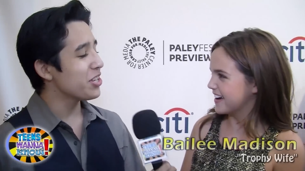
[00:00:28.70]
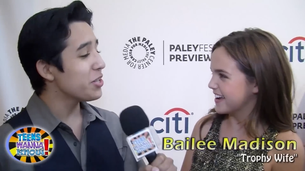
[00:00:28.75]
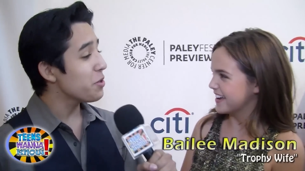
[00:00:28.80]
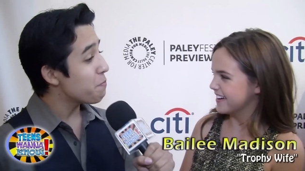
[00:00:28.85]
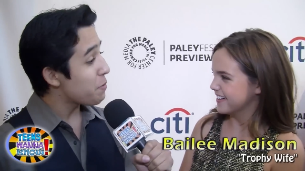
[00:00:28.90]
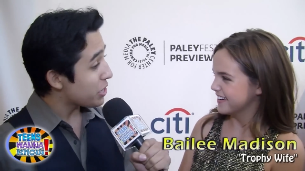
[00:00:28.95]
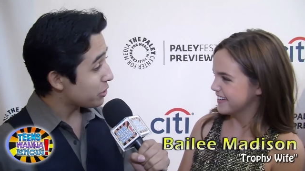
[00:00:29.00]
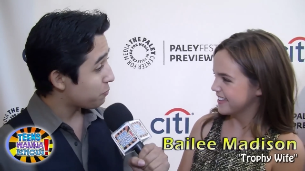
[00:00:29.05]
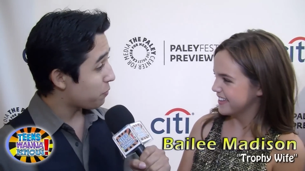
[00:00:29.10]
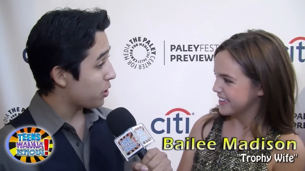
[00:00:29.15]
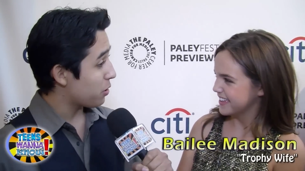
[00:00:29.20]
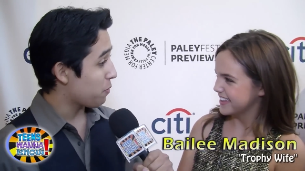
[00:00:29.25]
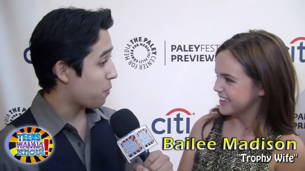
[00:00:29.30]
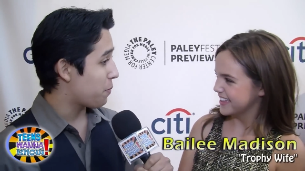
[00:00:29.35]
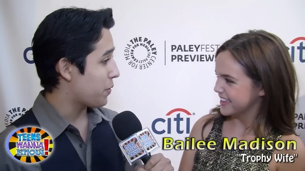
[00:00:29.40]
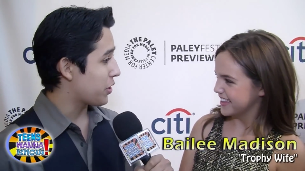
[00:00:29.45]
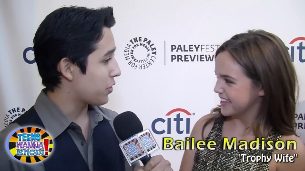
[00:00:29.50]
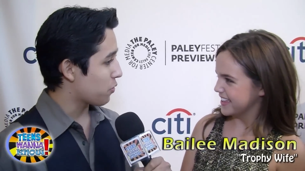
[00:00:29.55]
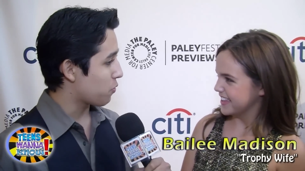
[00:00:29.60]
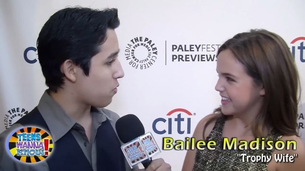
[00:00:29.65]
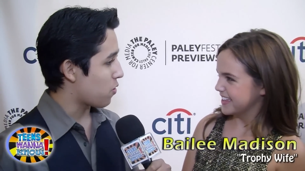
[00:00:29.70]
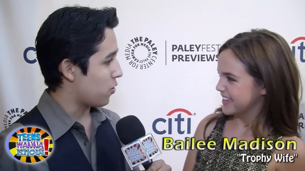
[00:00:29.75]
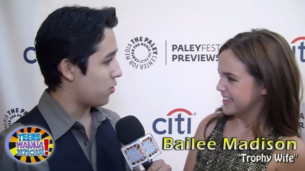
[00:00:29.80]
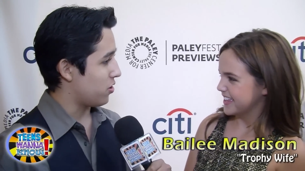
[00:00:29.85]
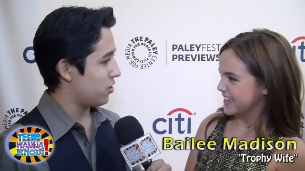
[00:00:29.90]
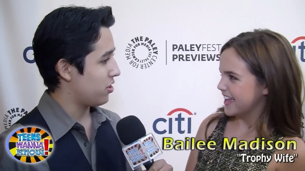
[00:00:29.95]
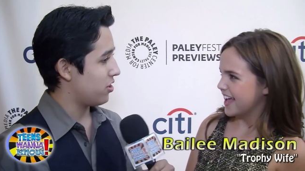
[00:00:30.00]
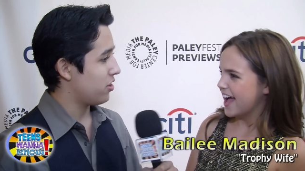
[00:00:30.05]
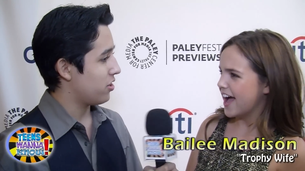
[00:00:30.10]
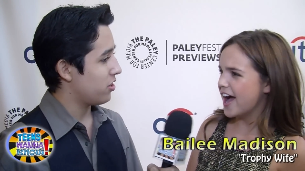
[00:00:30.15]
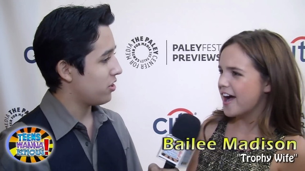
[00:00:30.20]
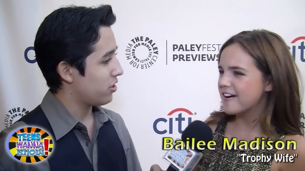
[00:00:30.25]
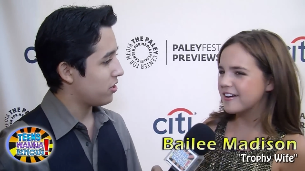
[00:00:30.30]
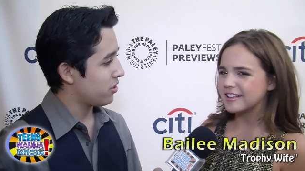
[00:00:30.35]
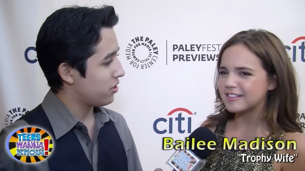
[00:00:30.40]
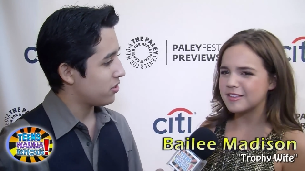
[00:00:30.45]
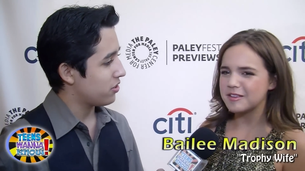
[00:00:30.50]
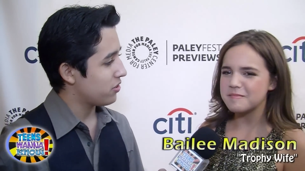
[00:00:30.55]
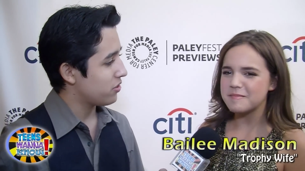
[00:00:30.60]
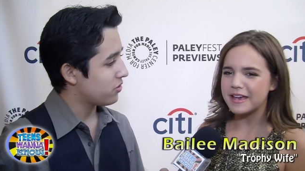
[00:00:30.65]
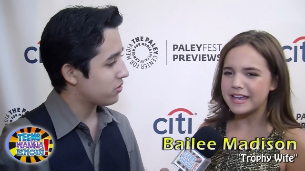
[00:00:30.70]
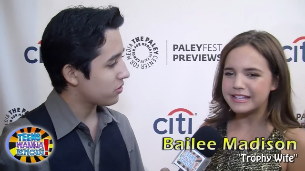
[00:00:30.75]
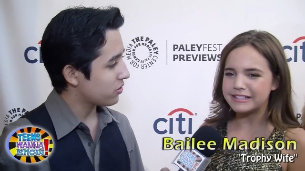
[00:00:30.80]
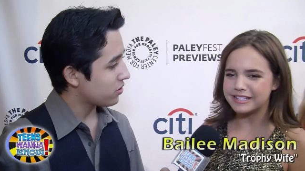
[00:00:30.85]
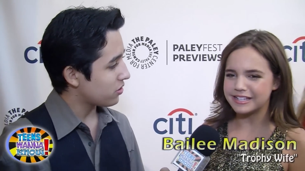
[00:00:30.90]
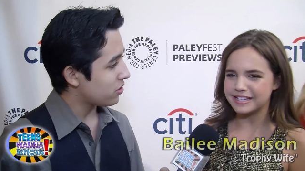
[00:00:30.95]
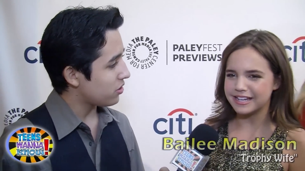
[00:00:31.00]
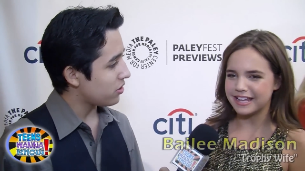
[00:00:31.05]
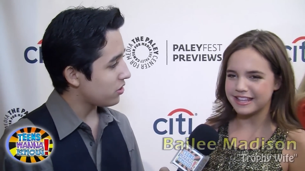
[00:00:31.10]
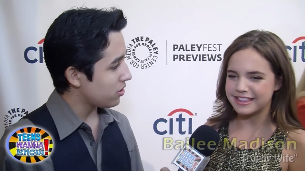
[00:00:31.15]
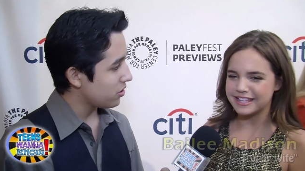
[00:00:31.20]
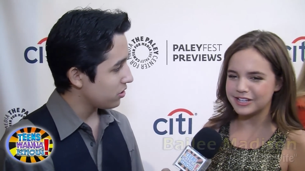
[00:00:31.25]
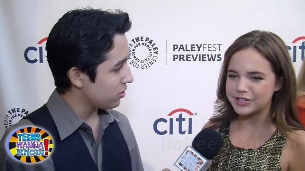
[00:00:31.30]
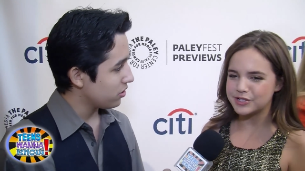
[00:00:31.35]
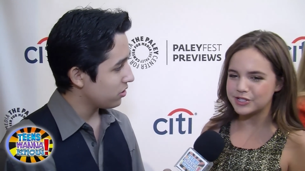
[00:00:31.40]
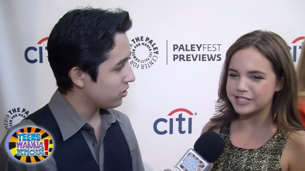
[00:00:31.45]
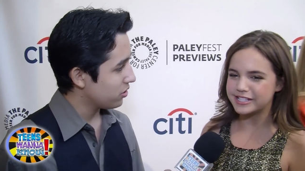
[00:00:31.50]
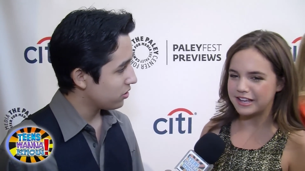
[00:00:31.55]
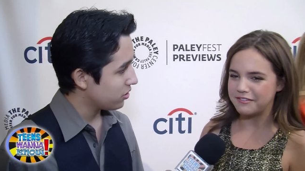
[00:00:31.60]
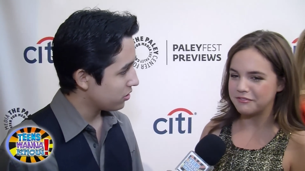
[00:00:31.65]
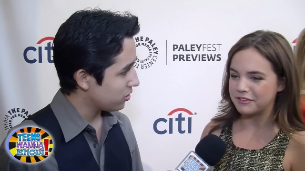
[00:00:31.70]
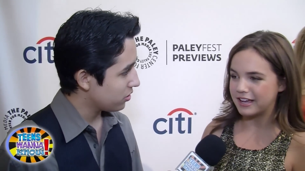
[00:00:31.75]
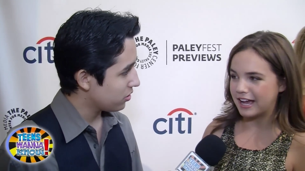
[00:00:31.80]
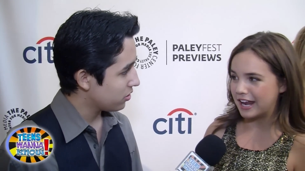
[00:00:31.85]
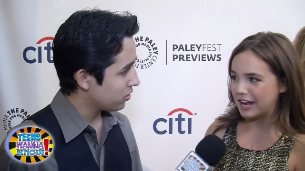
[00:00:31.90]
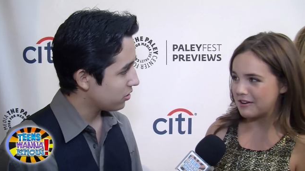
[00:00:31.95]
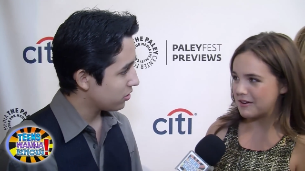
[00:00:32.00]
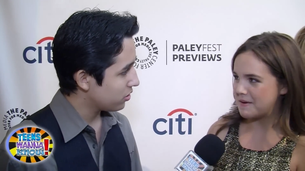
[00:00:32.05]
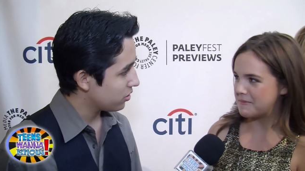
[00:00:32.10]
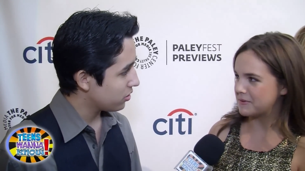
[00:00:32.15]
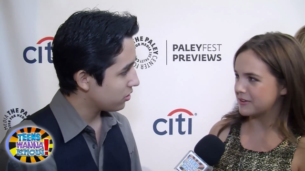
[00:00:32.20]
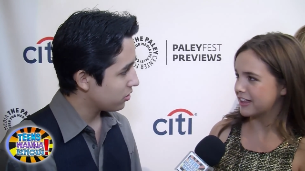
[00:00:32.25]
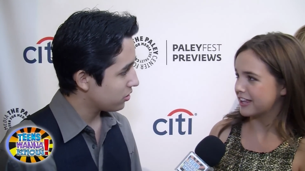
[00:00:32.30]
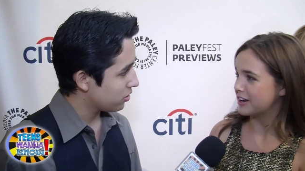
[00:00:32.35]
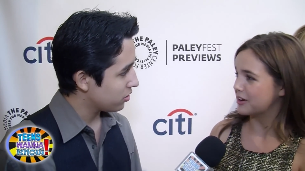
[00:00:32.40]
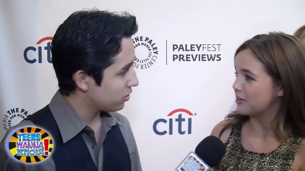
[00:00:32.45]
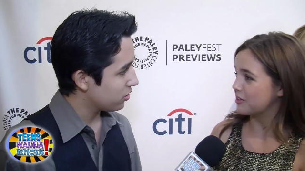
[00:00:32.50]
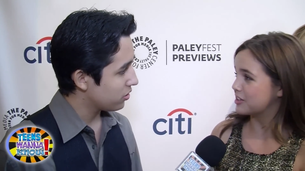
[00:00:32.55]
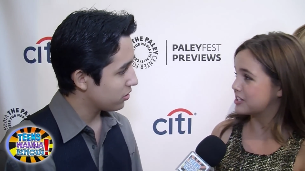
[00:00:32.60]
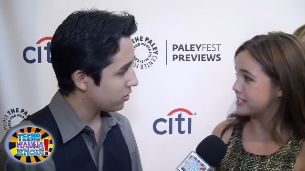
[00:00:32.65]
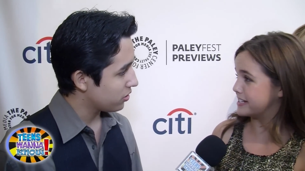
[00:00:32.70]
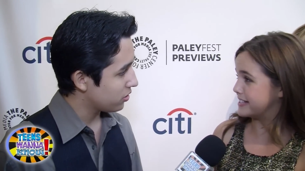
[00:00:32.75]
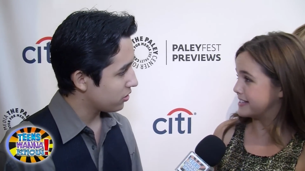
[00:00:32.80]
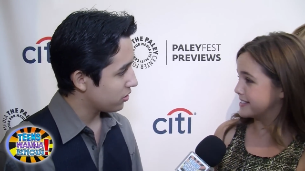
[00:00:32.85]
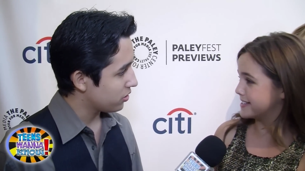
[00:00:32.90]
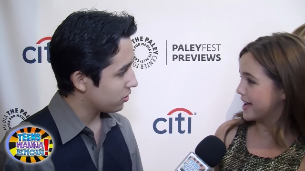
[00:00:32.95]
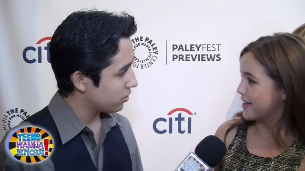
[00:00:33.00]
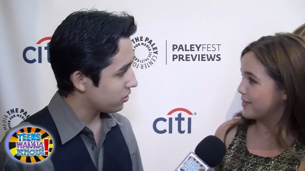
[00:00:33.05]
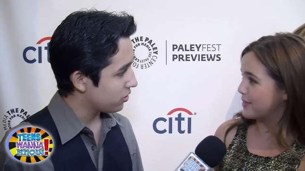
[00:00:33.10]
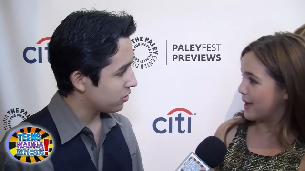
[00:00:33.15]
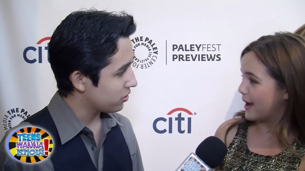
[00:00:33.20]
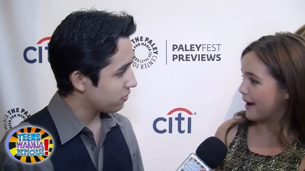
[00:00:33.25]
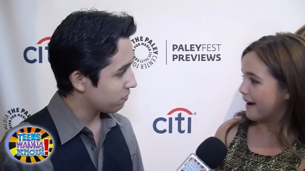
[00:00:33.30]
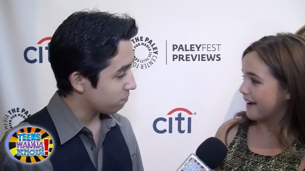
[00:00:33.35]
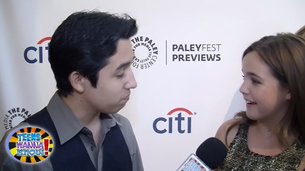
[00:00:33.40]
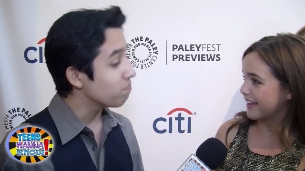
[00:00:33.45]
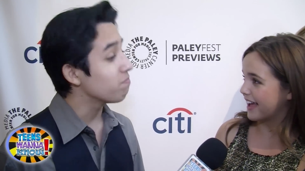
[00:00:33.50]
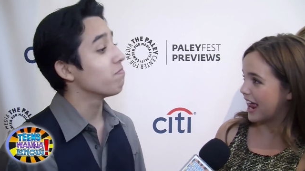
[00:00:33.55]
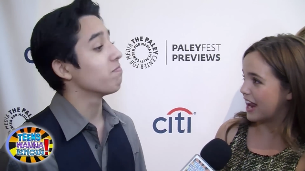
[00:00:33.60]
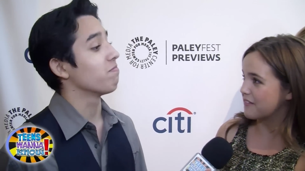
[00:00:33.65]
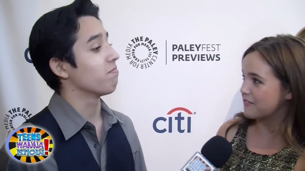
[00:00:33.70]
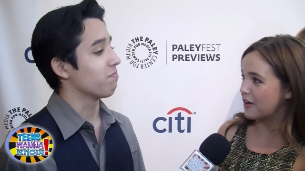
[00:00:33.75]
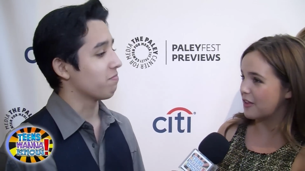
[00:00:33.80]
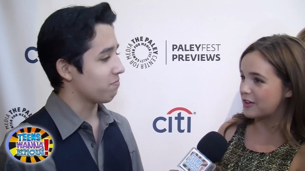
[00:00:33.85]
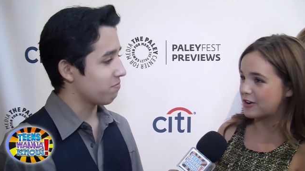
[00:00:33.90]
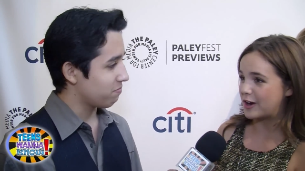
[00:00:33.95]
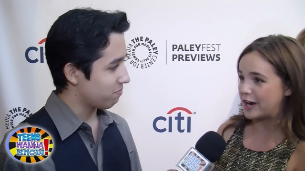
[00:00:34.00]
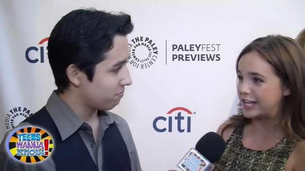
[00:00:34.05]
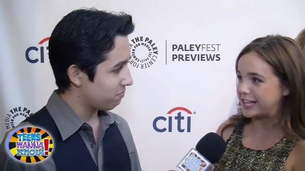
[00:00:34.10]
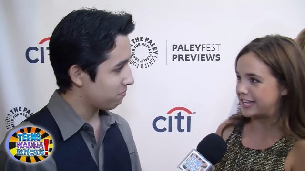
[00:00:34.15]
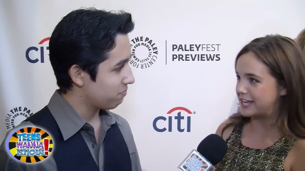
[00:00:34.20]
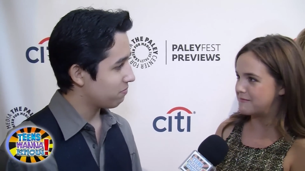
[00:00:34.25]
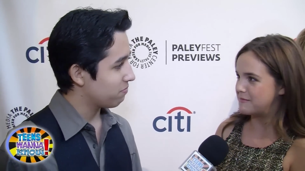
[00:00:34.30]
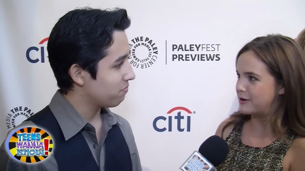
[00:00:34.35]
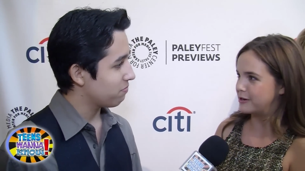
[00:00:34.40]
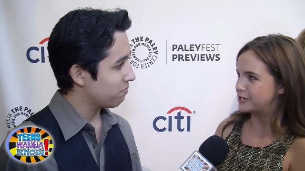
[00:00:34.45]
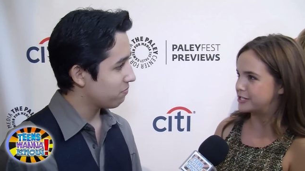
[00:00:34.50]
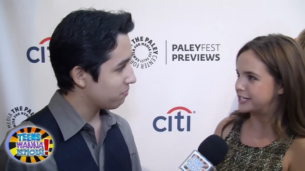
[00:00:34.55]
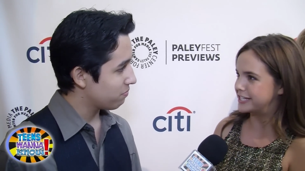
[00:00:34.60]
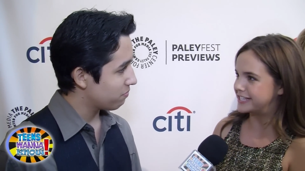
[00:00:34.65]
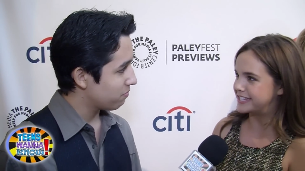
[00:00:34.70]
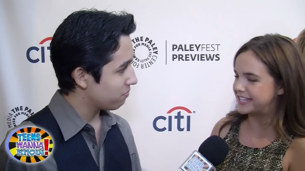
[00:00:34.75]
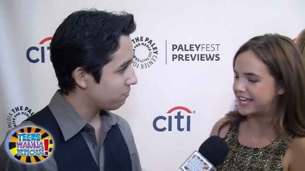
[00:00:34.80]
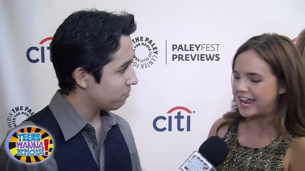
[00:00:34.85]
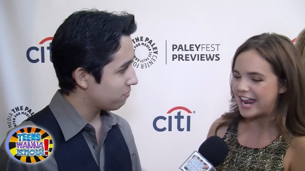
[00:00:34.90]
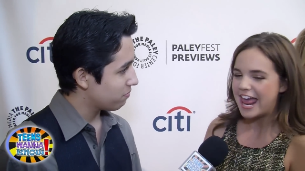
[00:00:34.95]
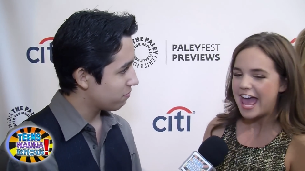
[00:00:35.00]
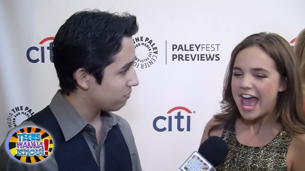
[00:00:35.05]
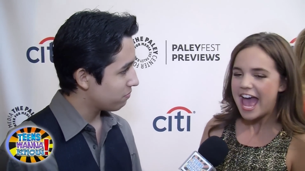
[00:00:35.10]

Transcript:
Speaker 1: what's the best part about playing the role?
Speaker 2: Oh, it's amazing. I think she's definitely kind of representing all the teens out there and kind of all the crazy emotions that,